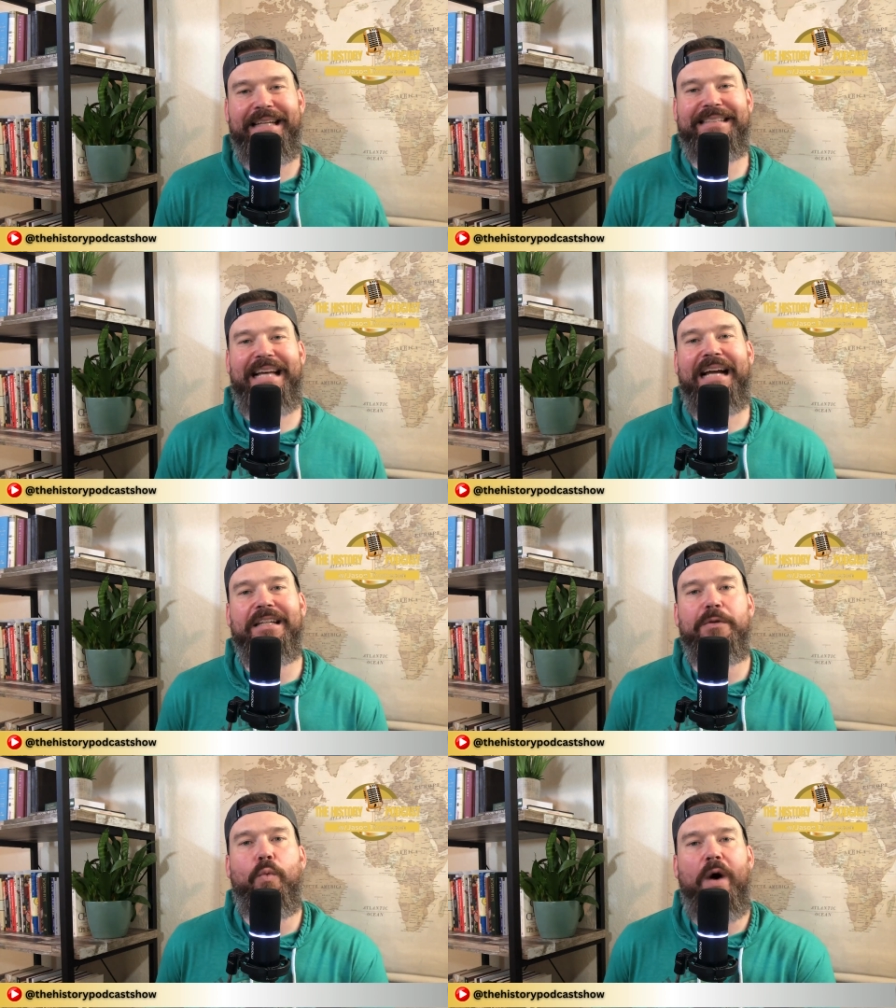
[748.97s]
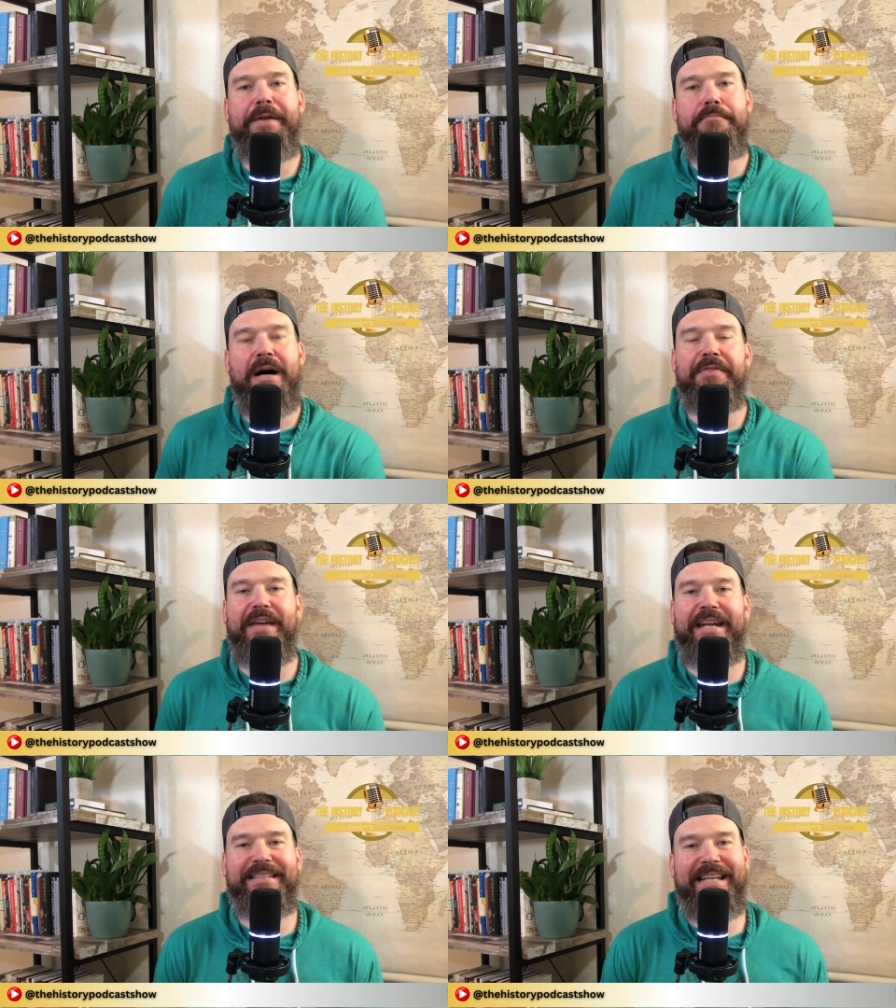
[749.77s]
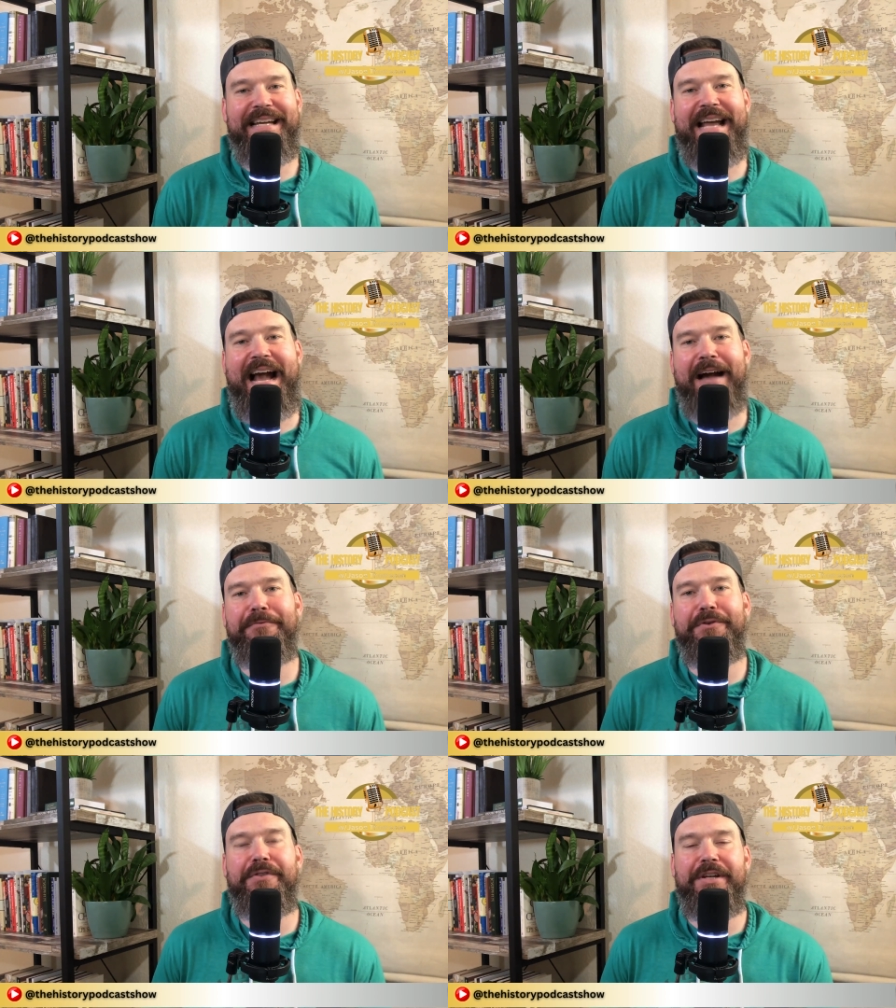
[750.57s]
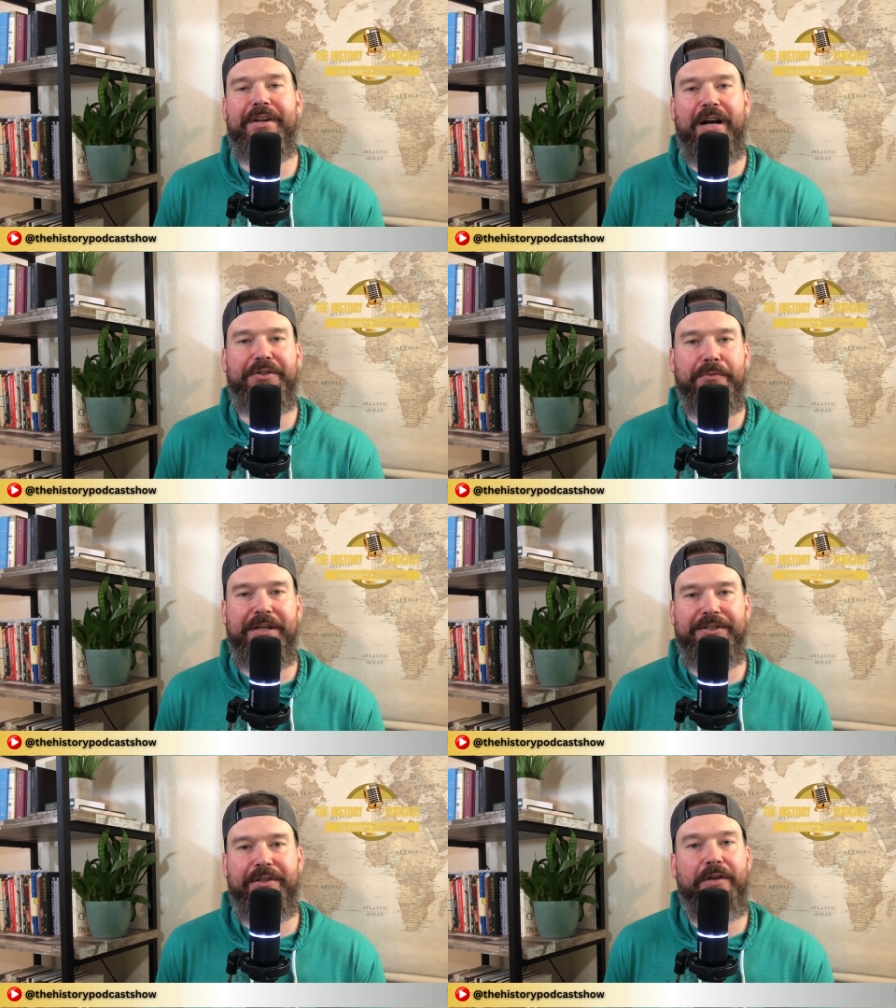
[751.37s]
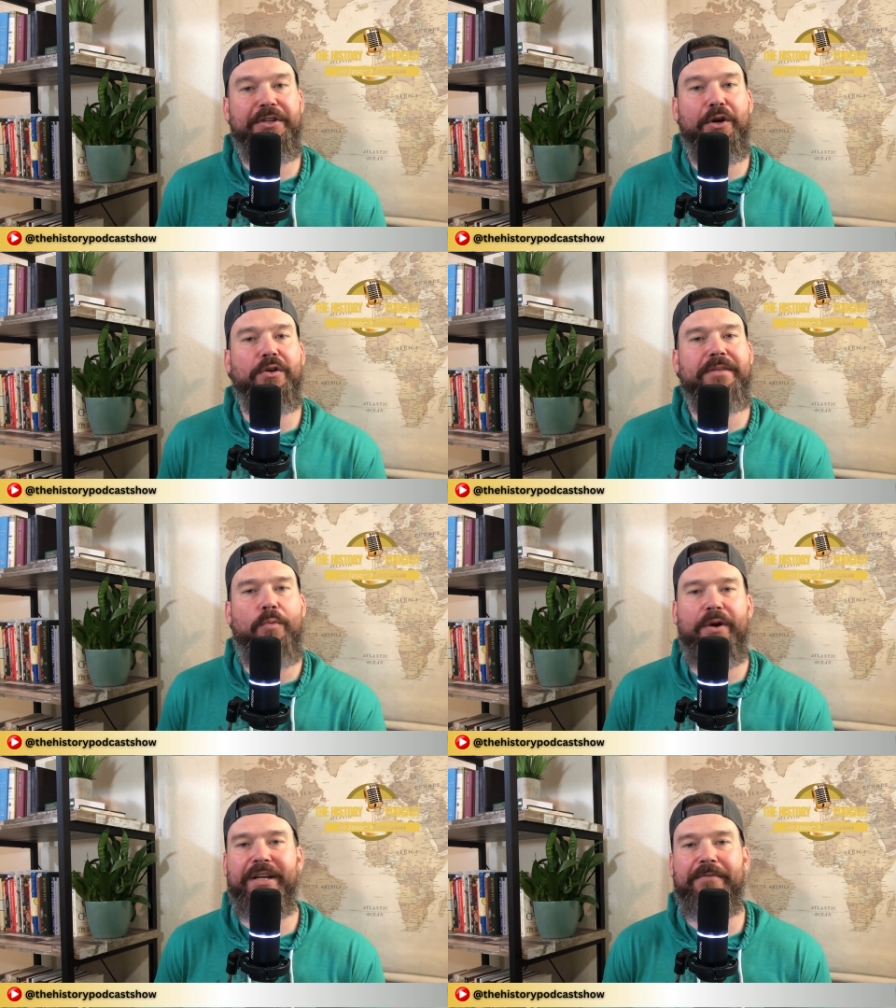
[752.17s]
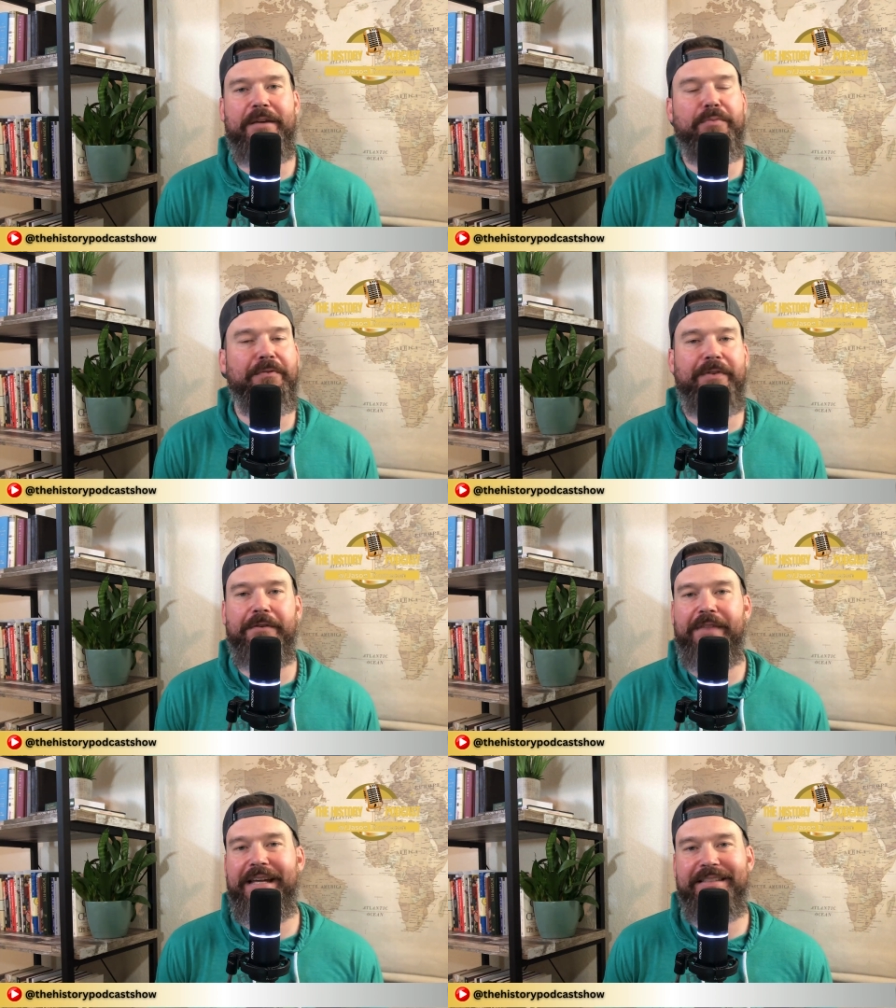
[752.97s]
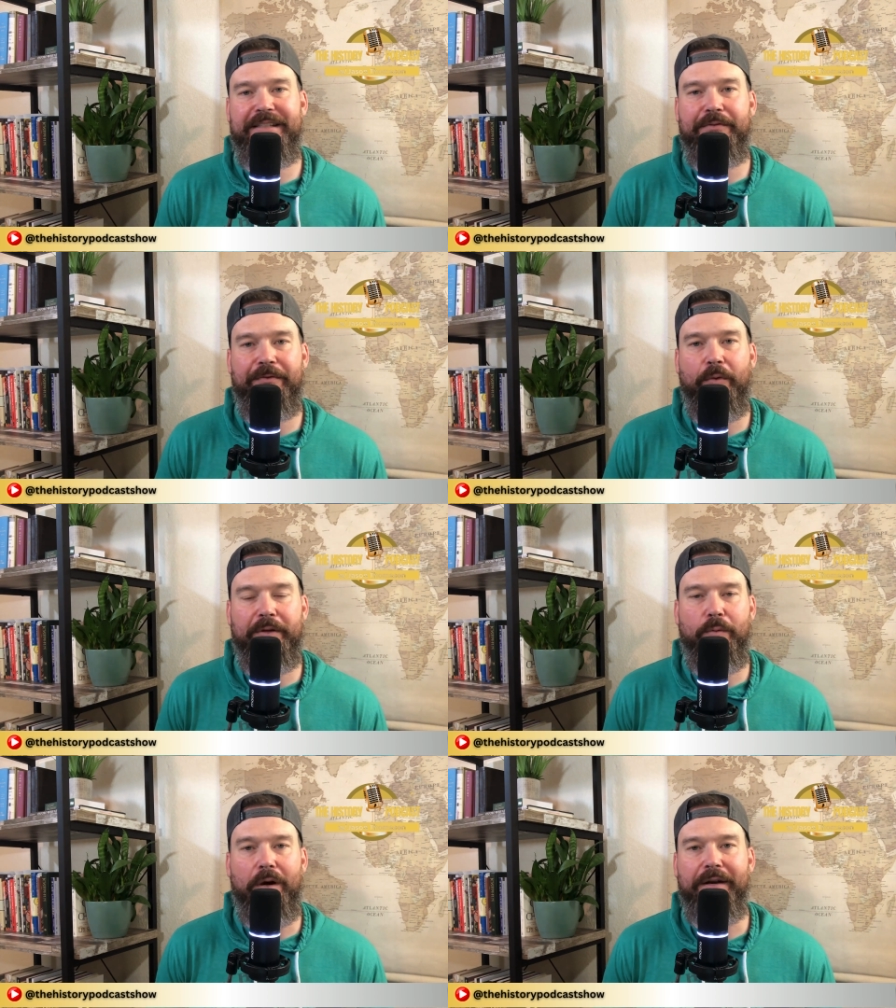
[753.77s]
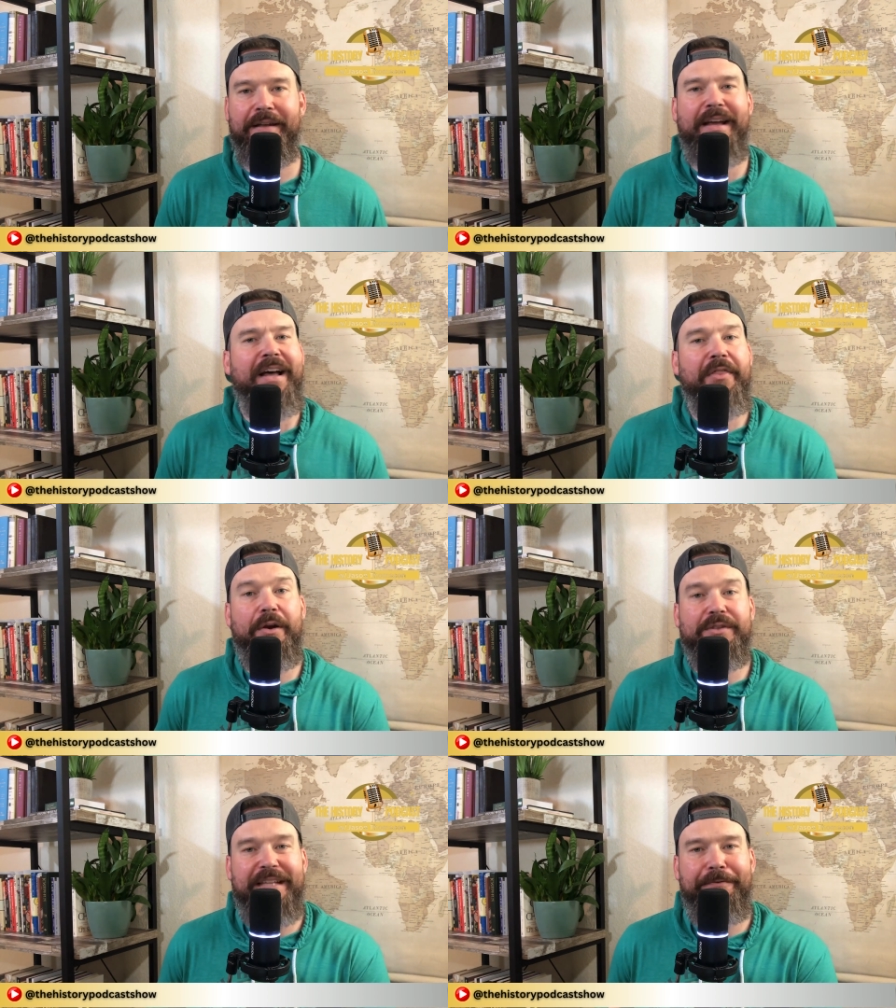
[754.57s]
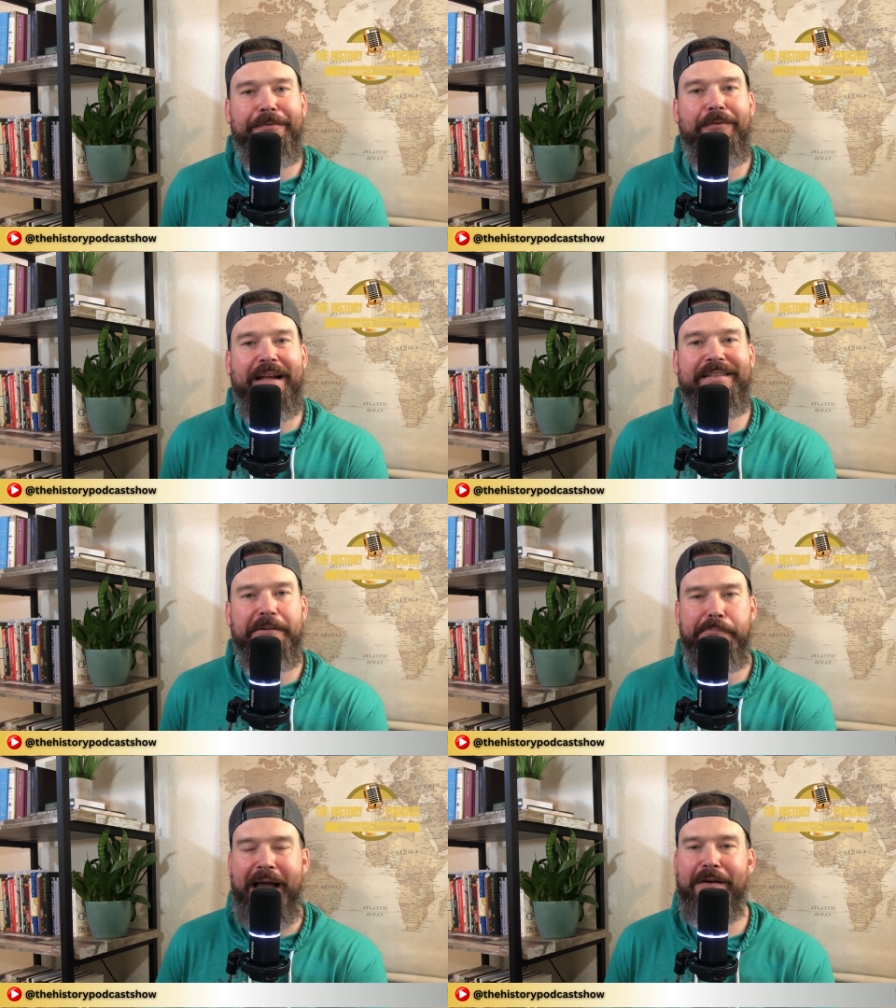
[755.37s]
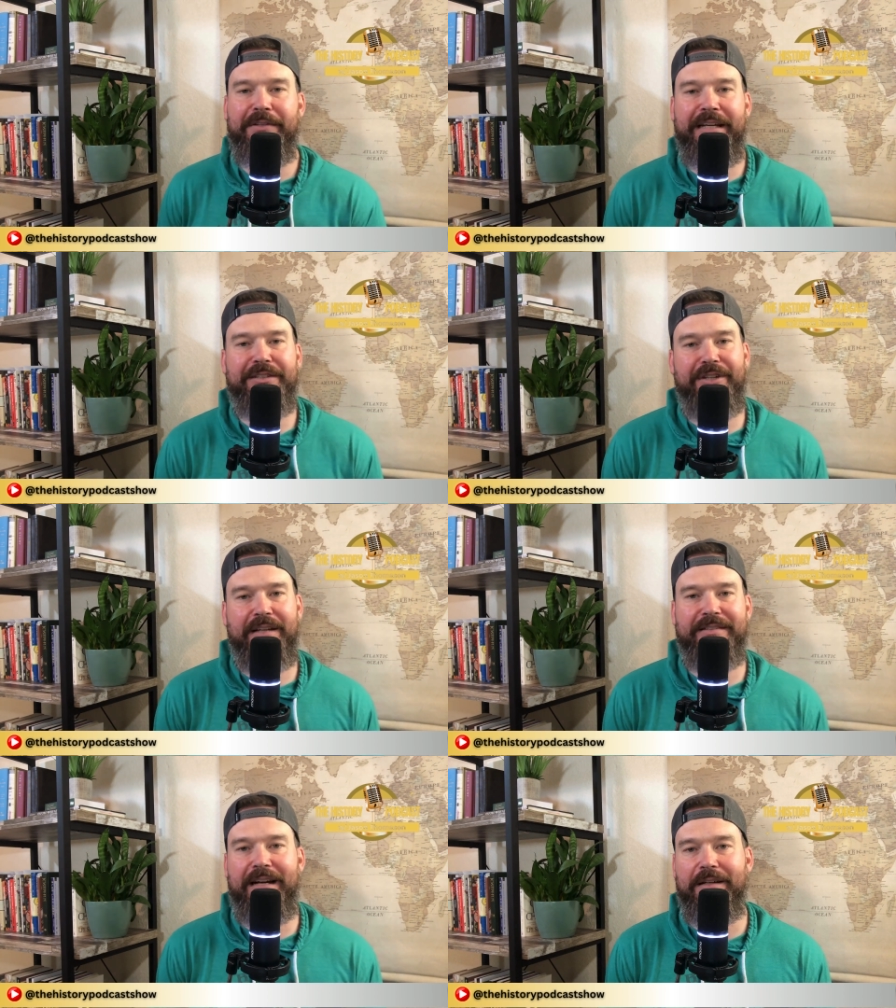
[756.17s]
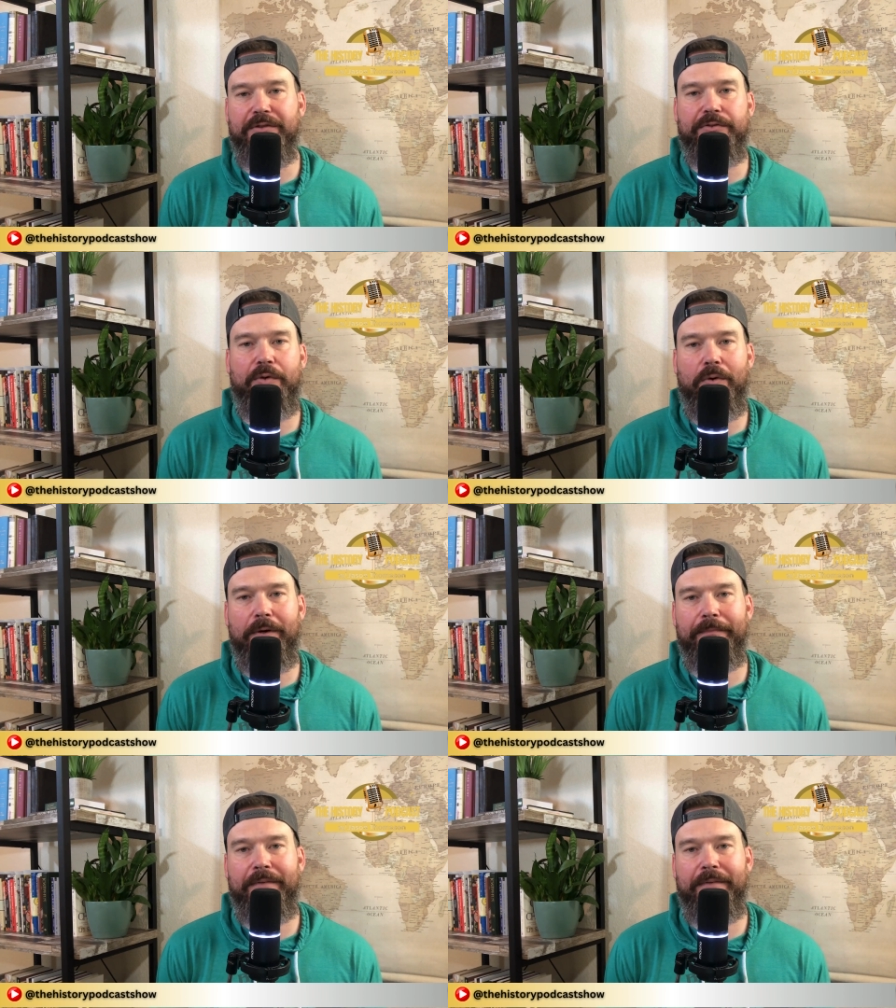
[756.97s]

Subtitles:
Exactly 1 month and a day after the inauguration, on the early morning of April 5th, 1841, there is a frantic pounding at John Tyler's door.